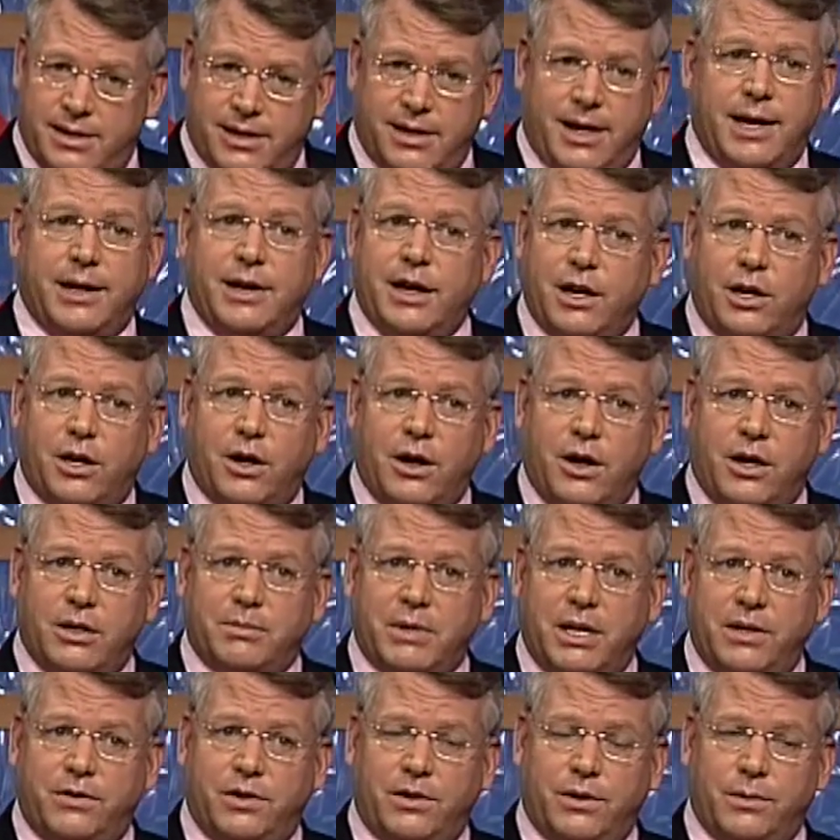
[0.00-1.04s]
I got called.
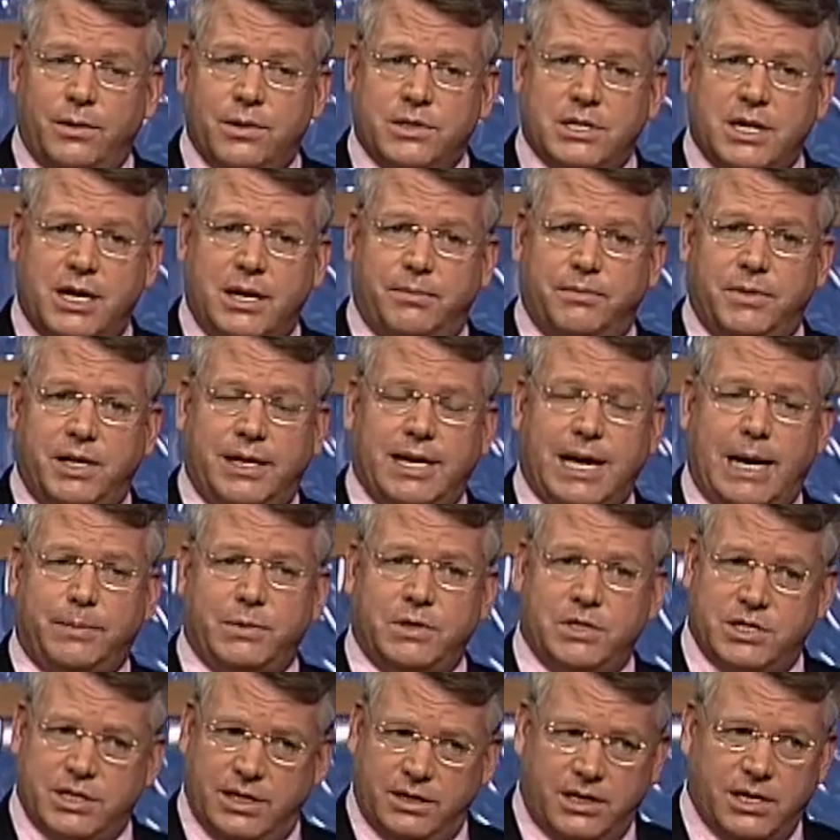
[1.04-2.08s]
My turn was up. The
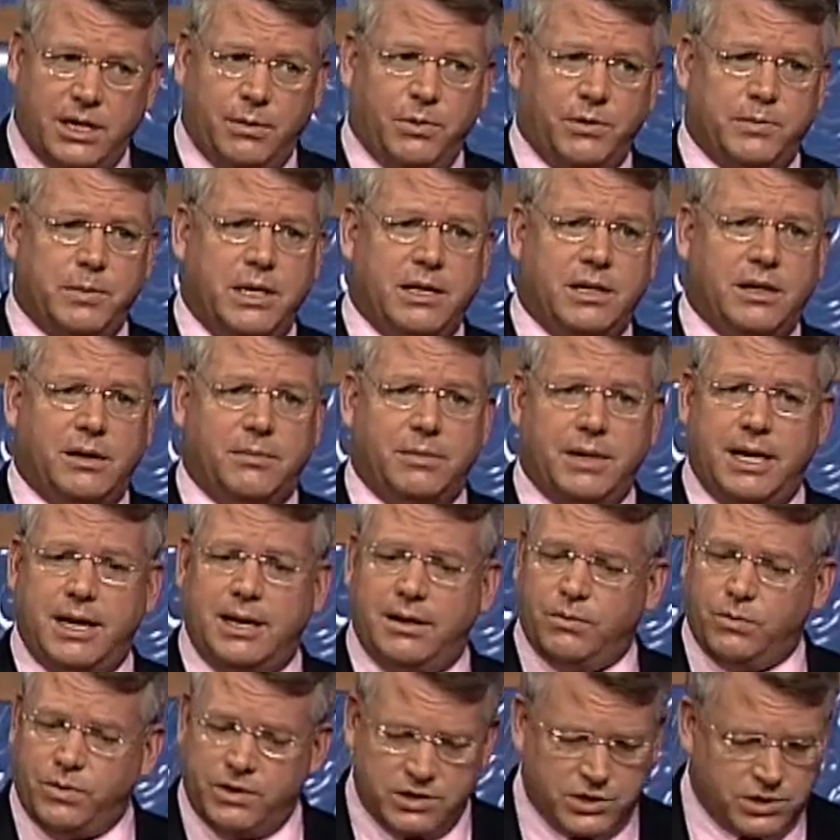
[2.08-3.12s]
captain said, come with me, young
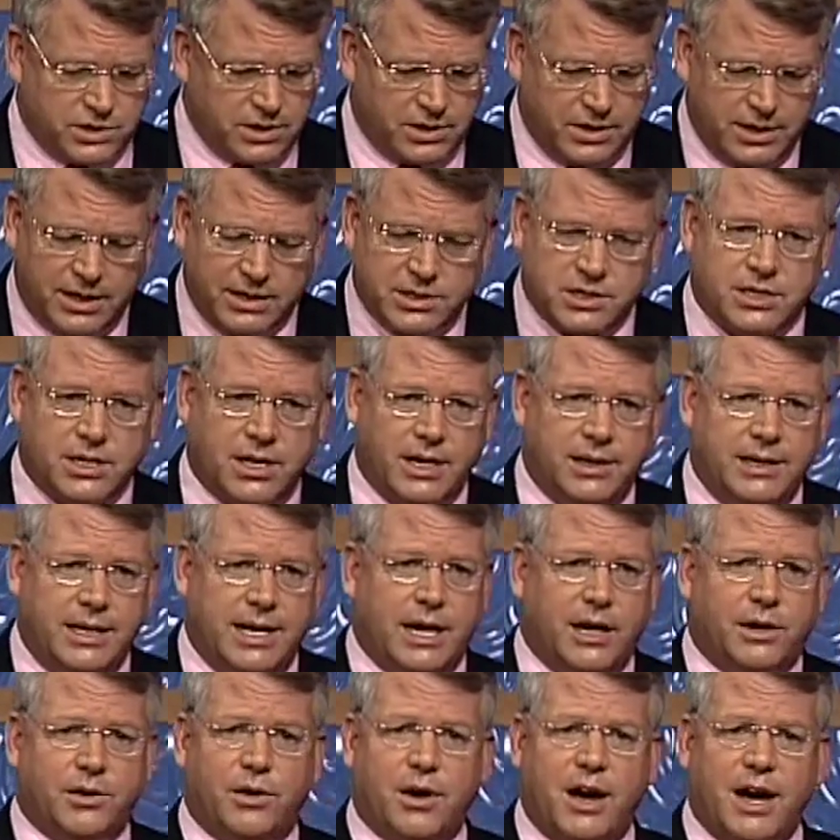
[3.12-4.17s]
man. We stood outside the
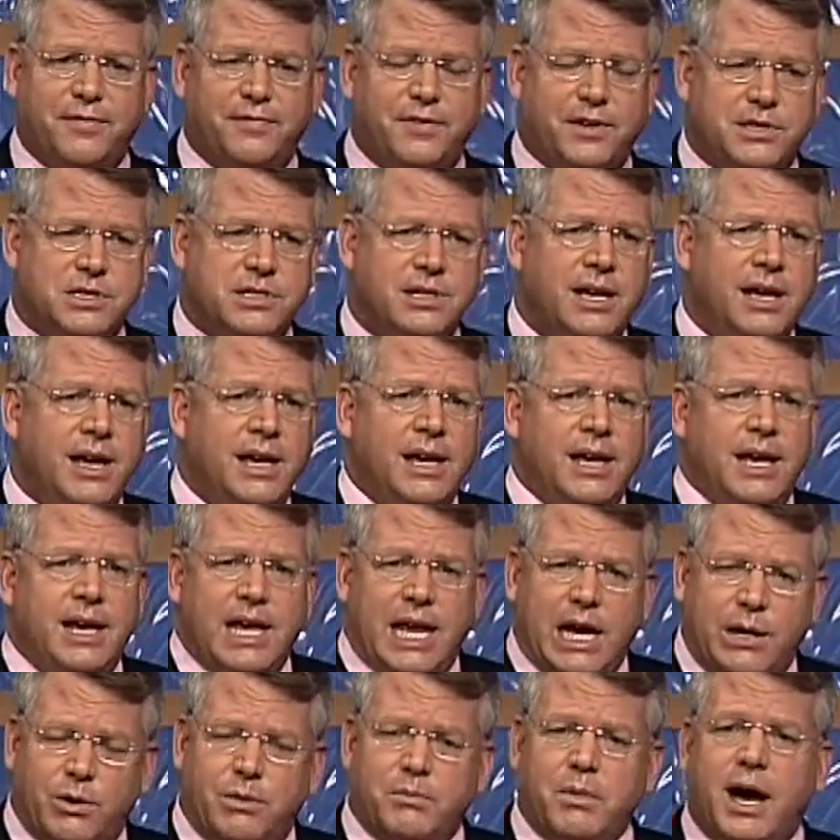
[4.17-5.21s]
outer office.
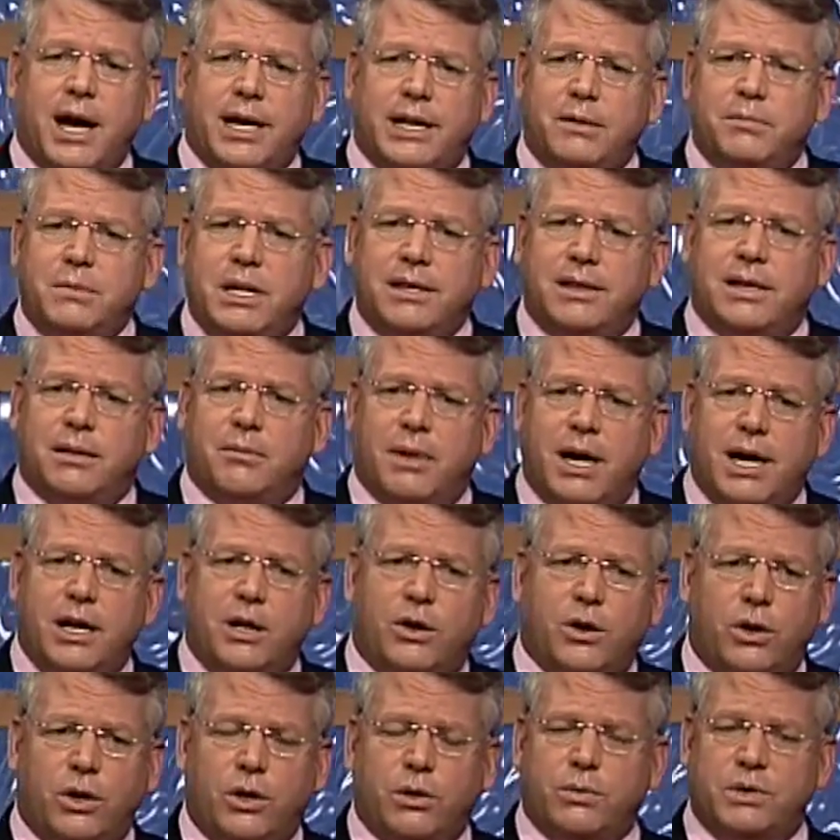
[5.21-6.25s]
He reminded me that my
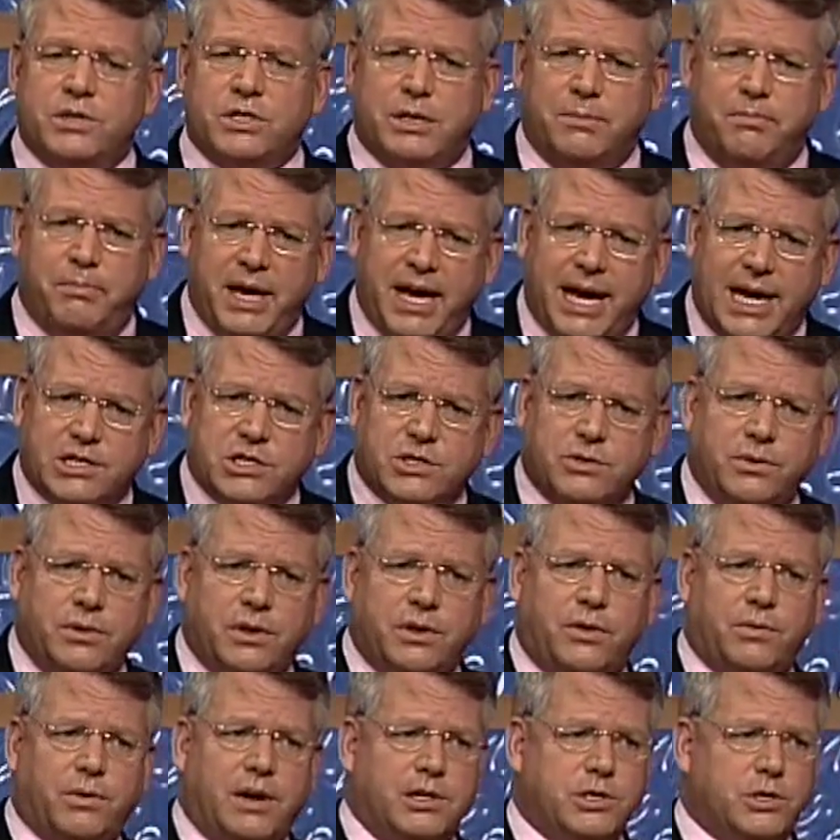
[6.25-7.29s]
goal was to pass through the
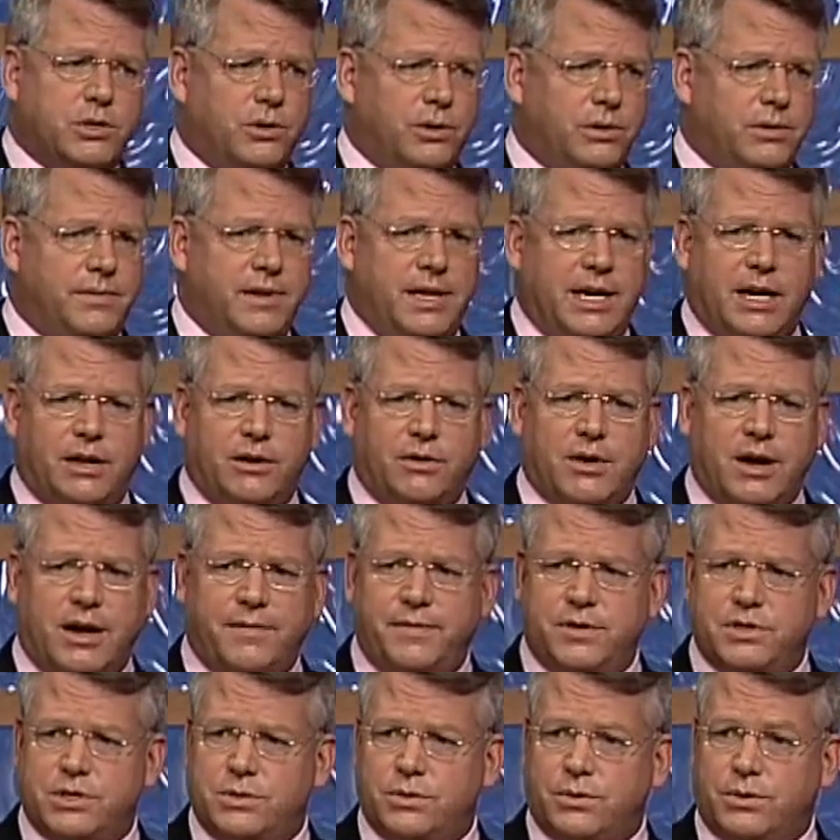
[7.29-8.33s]
threshold of the outer
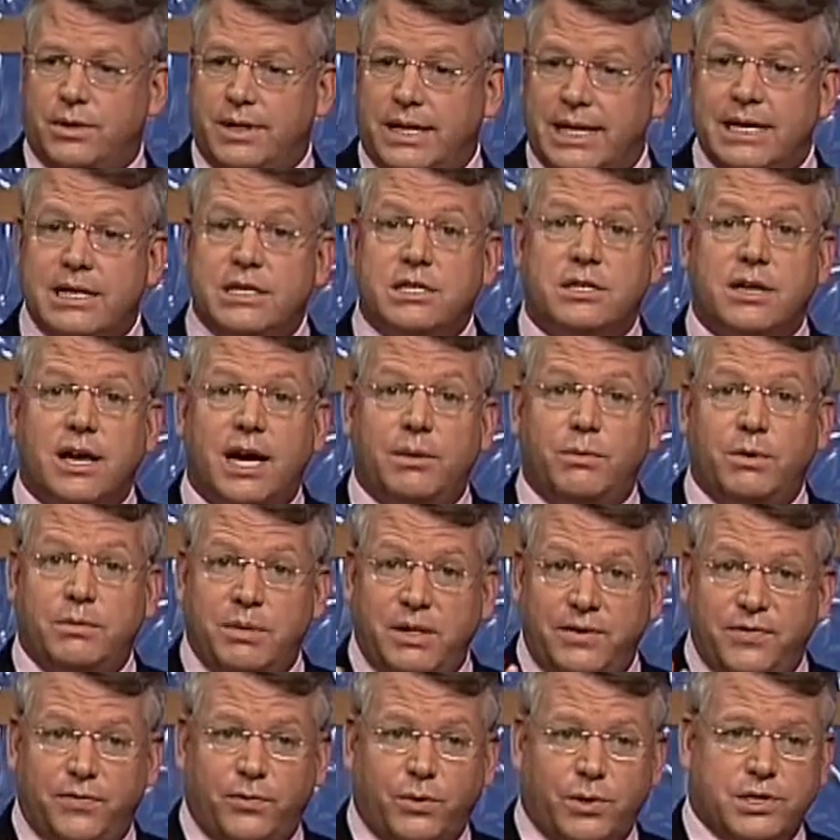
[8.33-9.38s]
office door. Inside would
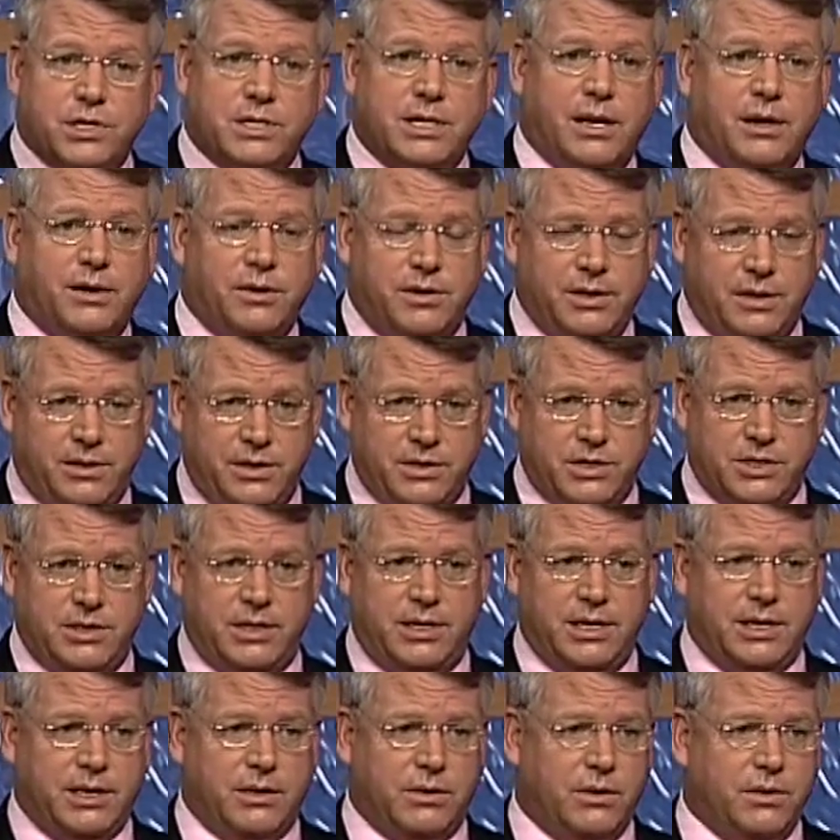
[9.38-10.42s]
be four secretaries
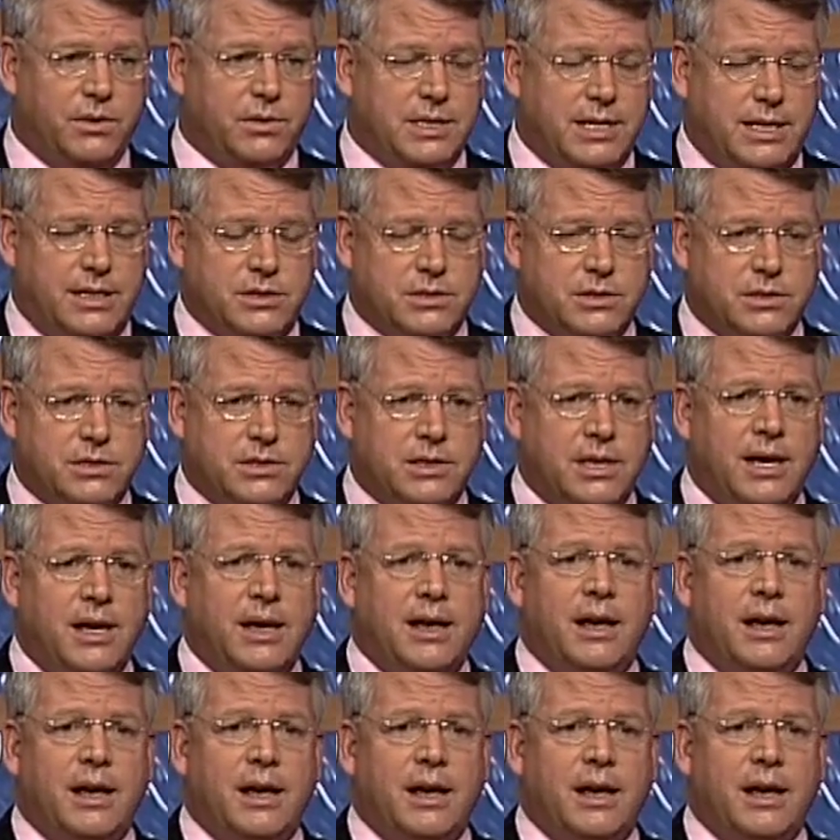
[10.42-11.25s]
sitting at oak desks.